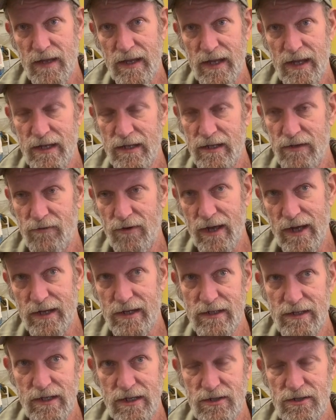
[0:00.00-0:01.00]
in the right
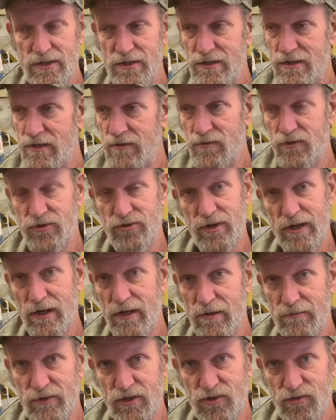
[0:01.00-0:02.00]
conditions, it will trigger
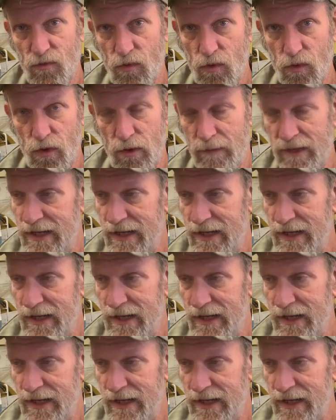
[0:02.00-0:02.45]
them to swarm,